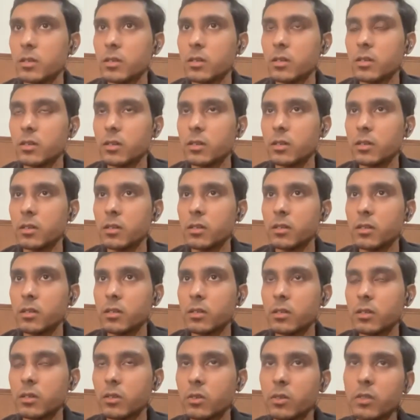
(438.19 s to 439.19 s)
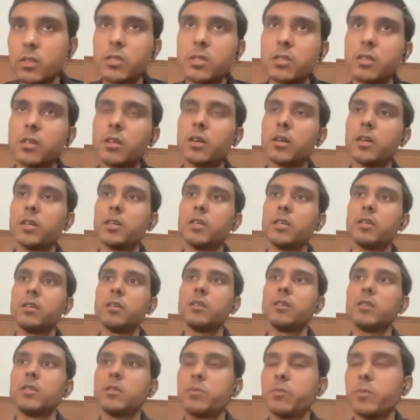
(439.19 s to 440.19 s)
uh, course,
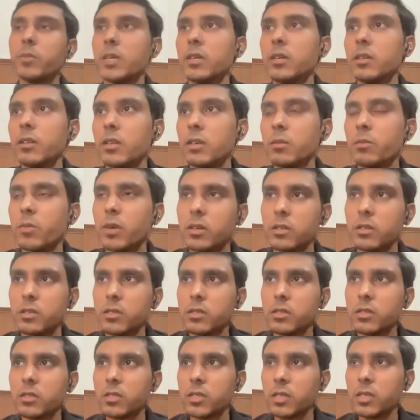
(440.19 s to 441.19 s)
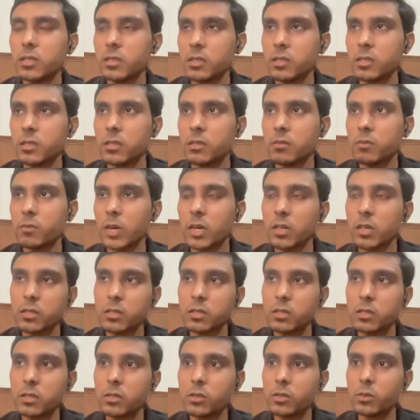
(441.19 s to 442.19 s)
I spent about six
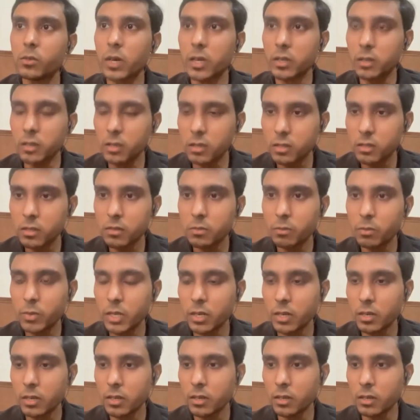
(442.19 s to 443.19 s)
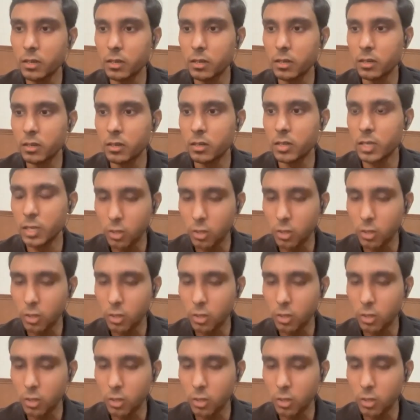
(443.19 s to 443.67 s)
months to one year building an uh,